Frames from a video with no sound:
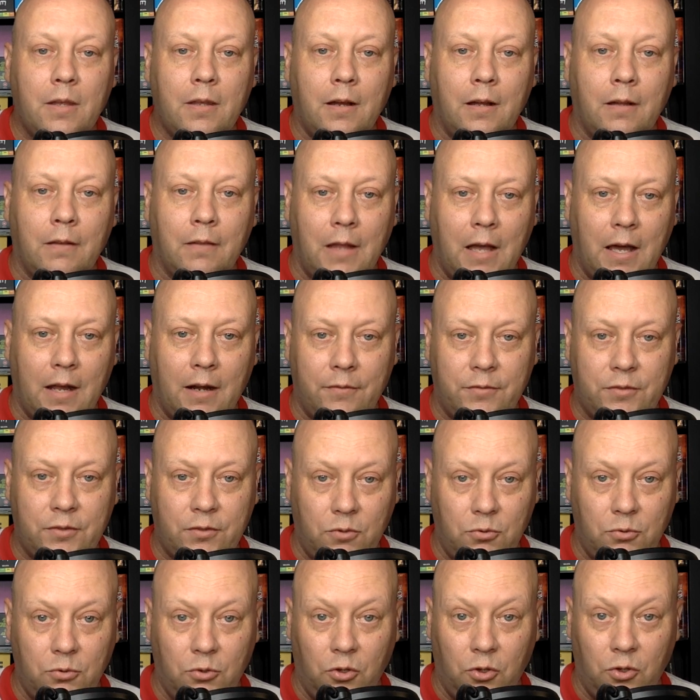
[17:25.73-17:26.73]
a lot of
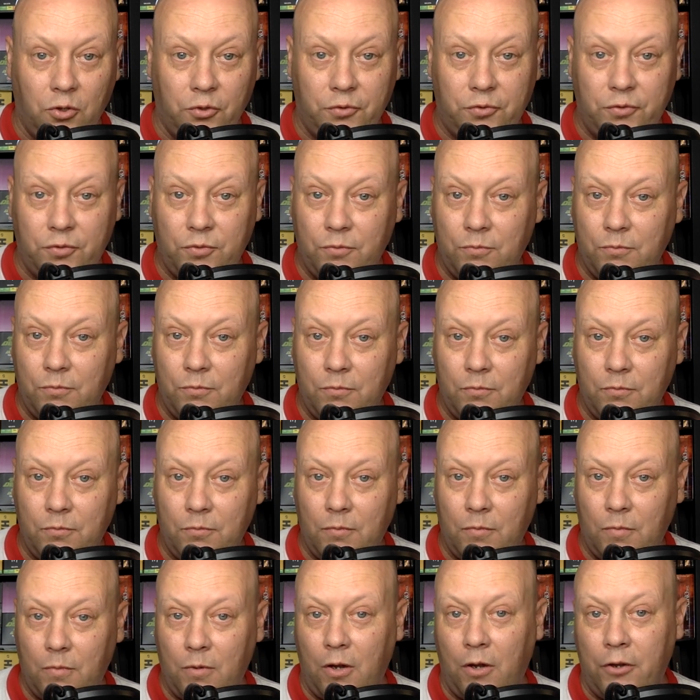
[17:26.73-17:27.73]
schools
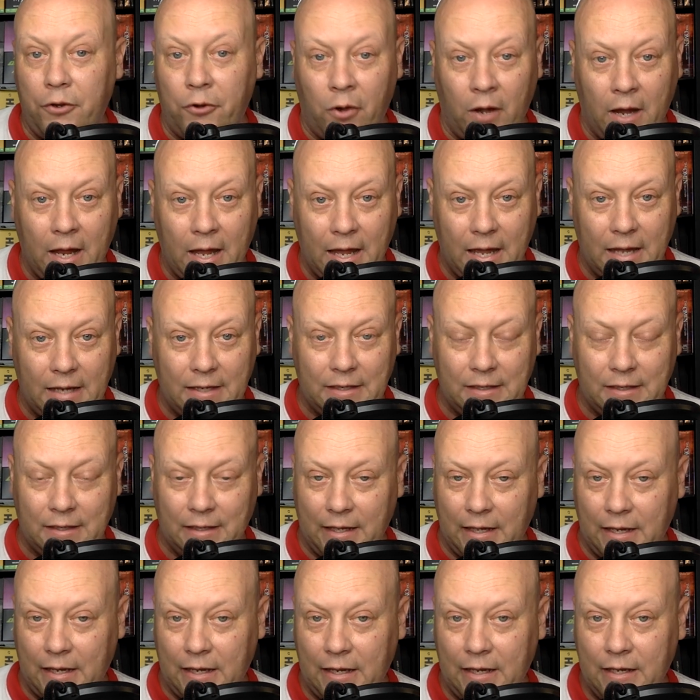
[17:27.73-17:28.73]

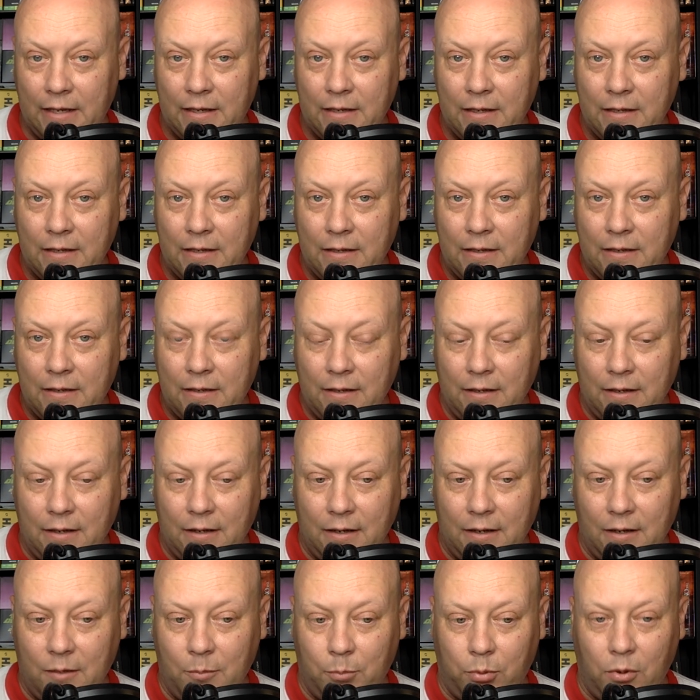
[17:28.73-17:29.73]
underhandedly
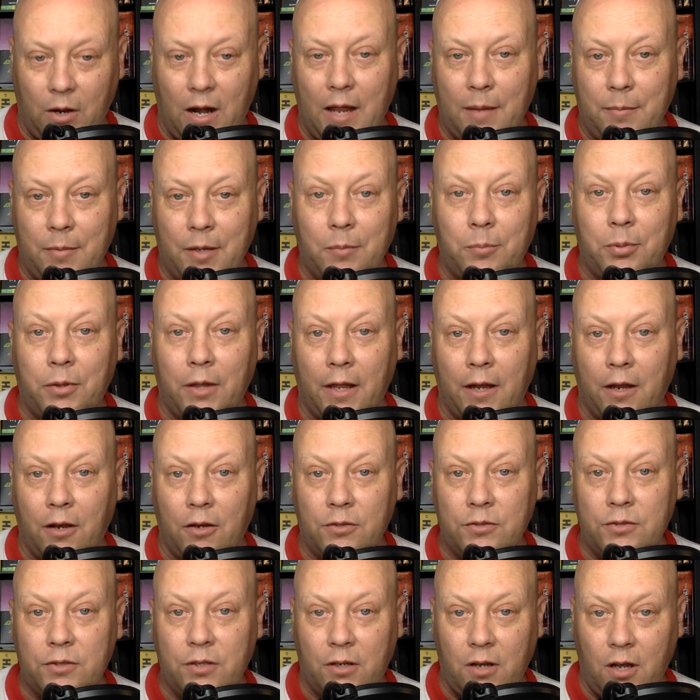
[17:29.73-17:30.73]
bribing
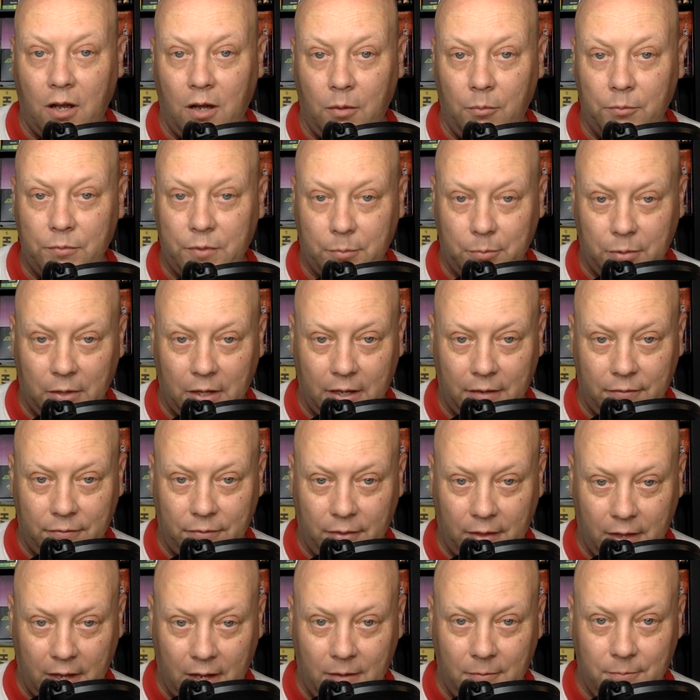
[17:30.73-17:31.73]
players to come to play for
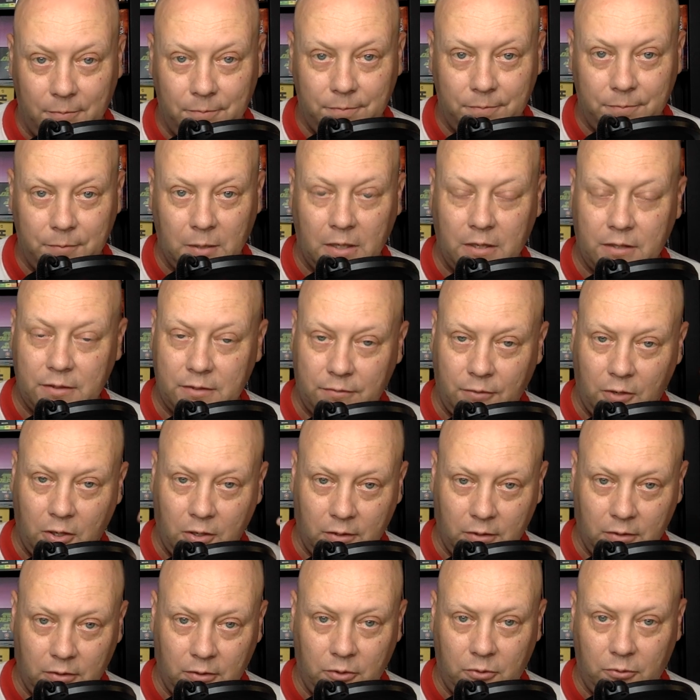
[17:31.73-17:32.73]
them because of all
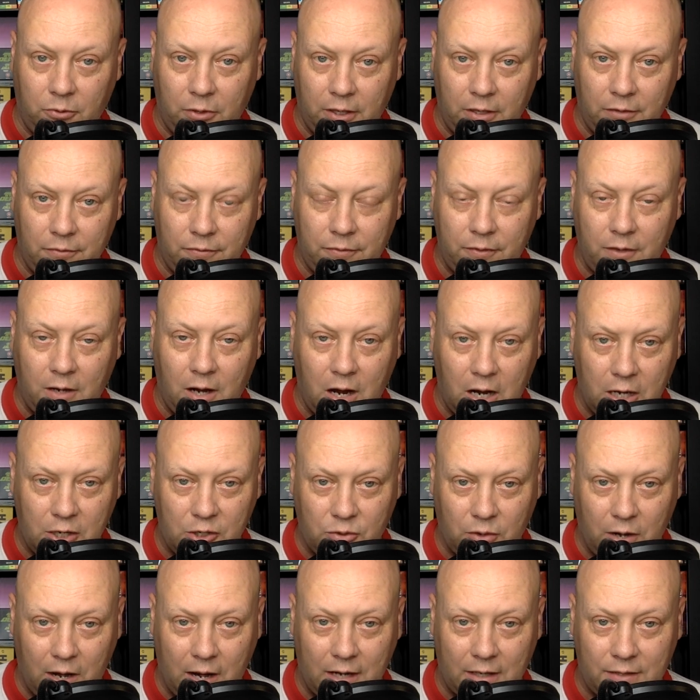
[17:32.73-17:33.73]
the lucrative
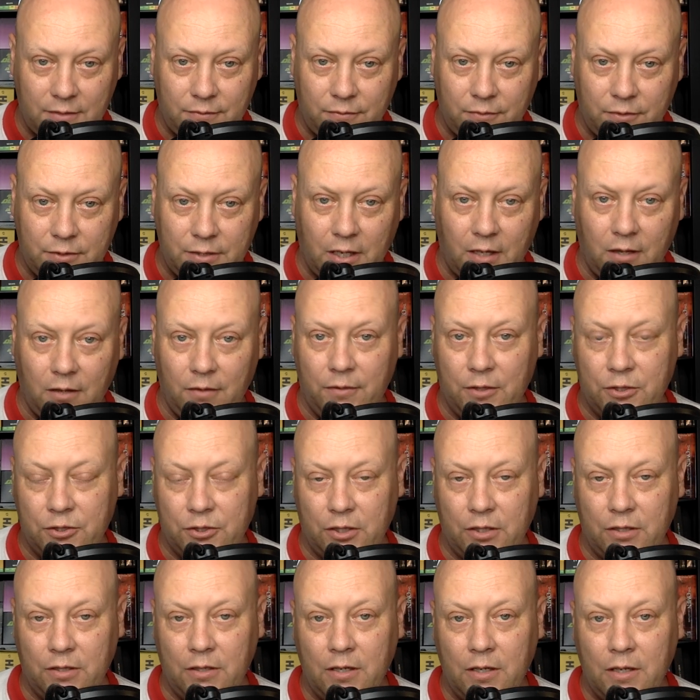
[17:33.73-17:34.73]
contracts for
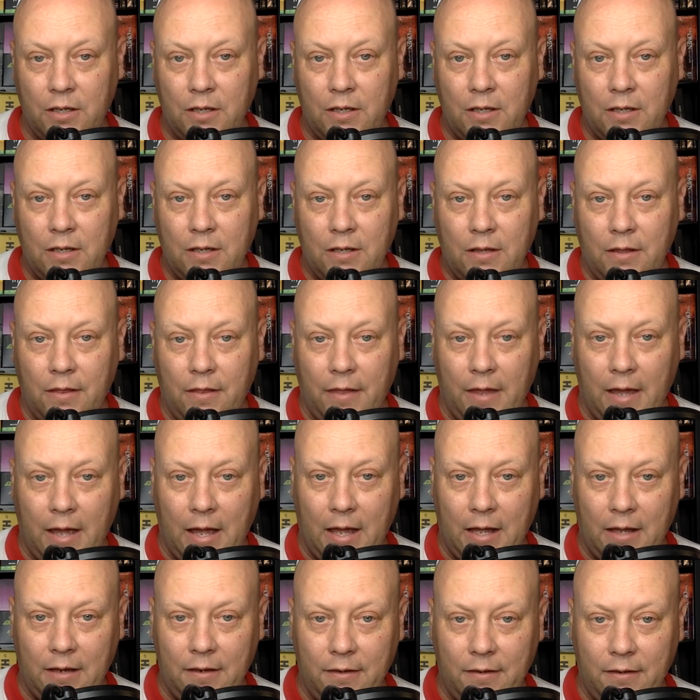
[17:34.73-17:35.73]
television
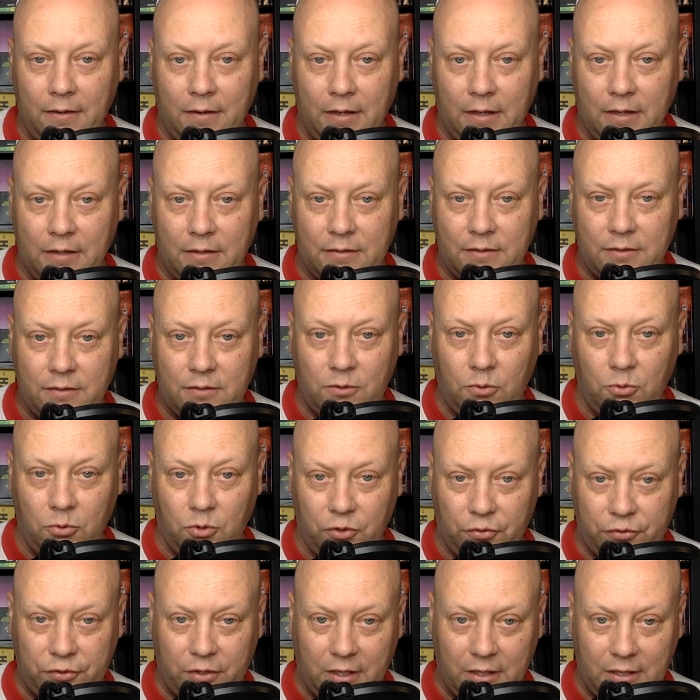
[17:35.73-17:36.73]
that these
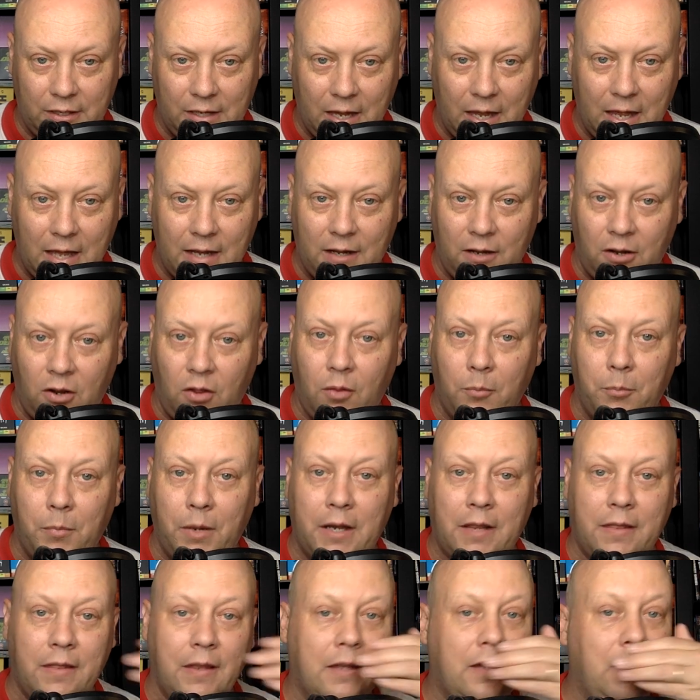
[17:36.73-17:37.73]
schools can get and all the
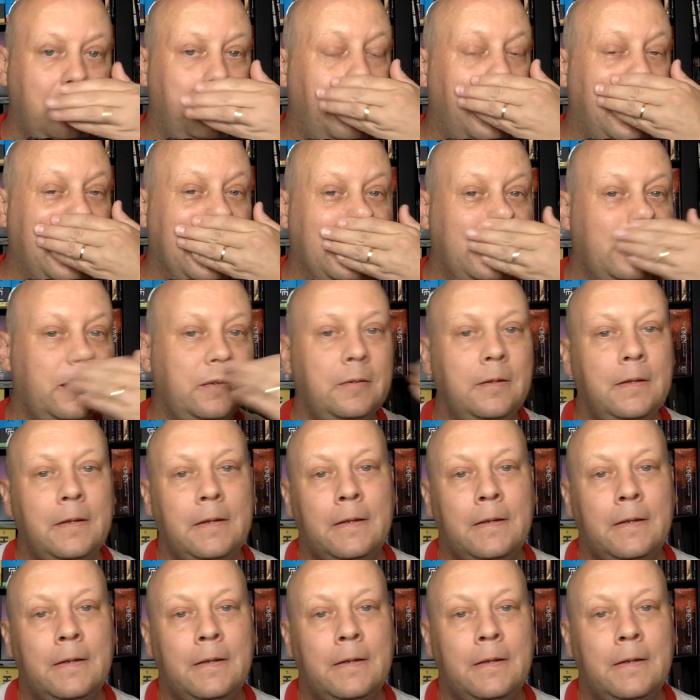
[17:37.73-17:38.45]
money they can make.